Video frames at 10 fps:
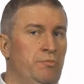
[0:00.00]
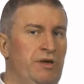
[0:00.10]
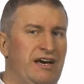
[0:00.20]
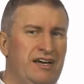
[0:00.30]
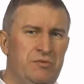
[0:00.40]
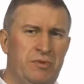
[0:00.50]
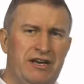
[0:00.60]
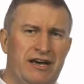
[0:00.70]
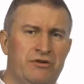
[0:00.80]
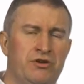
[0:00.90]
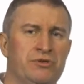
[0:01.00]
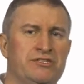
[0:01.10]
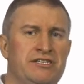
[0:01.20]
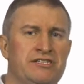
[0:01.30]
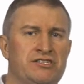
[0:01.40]
Behind me now you will
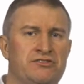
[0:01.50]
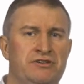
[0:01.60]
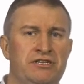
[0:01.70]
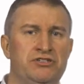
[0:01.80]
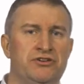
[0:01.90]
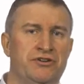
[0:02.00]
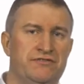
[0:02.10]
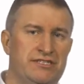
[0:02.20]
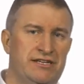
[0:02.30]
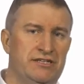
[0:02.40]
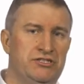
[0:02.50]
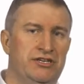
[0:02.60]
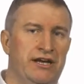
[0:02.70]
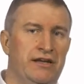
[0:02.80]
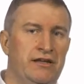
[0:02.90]
see a screenshot of
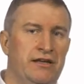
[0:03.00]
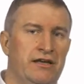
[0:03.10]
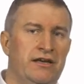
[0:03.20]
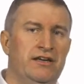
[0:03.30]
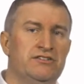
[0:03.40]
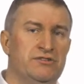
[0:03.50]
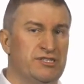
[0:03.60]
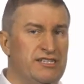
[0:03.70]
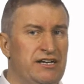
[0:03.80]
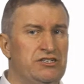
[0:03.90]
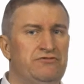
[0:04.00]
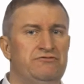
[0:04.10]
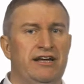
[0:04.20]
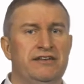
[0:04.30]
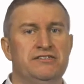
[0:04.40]
StatJR. So StatJR
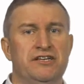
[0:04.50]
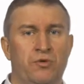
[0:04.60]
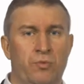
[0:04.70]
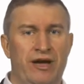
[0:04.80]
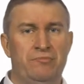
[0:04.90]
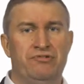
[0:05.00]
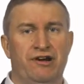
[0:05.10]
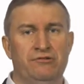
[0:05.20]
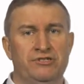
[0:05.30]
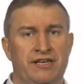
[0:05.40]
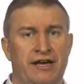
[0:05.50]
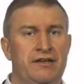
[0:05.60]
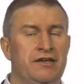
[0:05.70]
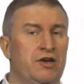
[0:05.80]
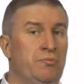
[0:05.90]
runs in a web browser,
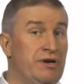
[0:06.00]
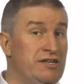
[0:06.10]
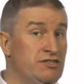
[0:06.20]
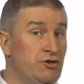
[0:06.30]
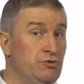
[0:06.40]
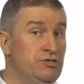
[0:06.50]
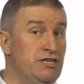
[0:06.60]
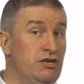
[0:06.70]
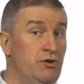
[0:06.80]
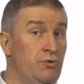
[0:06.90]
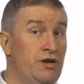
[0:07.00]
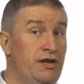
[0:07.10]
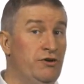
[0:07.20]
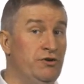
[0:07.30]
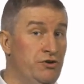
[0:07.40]
but it's hosted
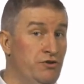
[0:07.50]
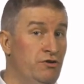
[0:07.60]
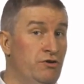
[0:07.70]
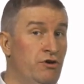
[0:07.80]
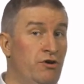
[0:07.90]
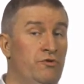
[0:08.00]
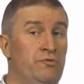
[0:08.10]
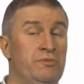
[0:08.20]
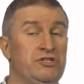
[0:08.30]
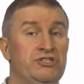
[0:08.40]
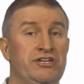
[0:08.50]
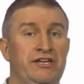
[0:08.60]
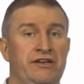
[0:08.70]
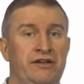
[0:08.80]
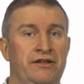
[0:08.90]
locally on your own
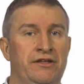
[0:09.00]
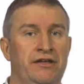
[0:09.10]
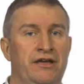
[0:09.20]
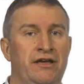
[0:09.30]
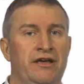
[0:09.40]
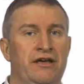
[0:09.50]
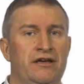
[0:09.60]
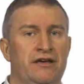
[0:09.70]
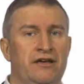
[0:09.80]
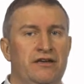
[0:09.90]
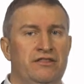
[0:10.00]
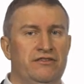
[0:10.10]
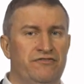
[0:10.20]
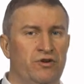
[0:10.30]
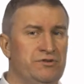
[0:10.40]
machine. The
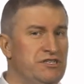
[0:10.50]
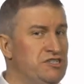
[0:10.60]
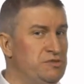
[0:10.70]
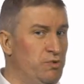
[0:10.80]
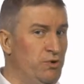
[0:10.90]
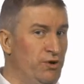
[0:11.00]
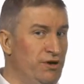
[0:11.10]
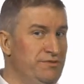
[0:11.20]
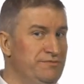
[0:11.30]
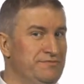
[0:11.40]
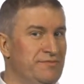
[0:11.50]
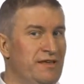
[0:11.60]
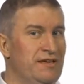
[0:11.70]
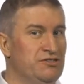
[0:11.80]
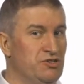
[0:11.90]
font is small,
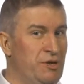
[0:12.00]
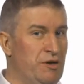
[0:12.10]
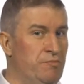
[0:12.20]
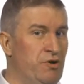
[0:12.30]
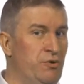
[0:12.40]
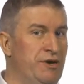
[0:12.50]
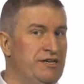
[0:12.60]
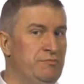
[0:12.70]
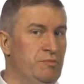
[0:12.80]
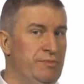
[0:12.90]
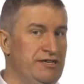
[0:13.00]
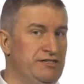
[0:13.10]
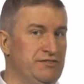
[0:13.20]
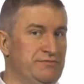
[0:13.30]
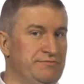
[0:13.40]
so we can blow it up a
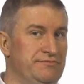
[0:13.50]
bit.